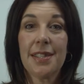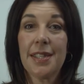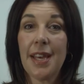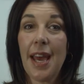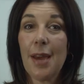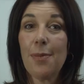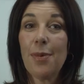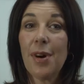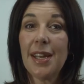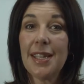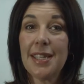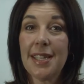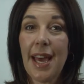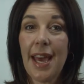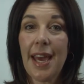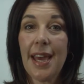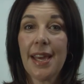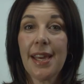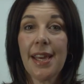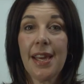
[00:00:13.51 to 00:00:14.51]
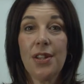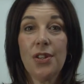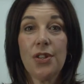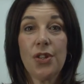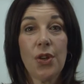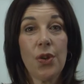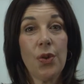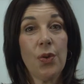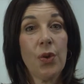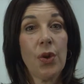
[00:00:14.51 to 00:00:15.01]
"Day by day,
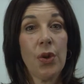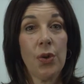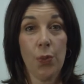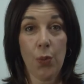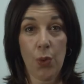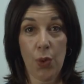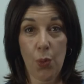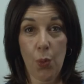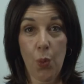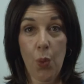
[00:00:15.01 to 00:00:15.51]
continuing with